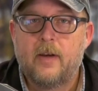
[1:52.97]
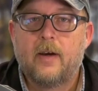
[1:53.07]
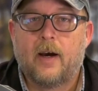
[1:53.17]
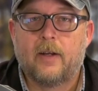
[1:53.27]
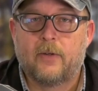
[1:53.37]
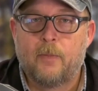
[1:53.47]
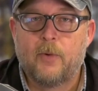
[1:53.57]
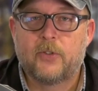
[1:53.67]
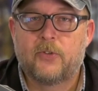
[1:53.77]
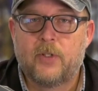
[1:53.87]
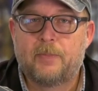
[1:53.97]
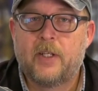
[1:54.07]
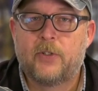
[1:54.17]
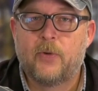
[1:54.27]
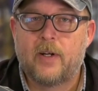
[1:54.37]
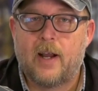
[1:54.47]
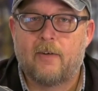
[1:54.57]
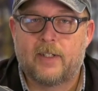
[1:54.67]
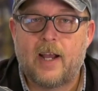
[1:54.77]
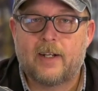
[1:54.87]
I almost slipped into an
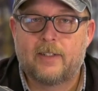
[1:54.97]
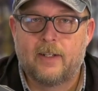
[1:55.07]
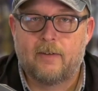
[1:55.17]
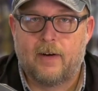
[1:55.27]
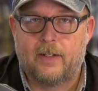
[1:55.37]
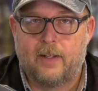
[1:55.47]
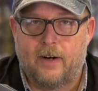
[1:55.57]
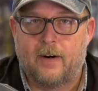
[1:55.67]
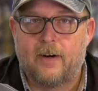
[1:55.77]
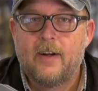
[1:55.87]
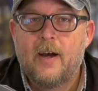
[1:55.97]
Irish accent right there.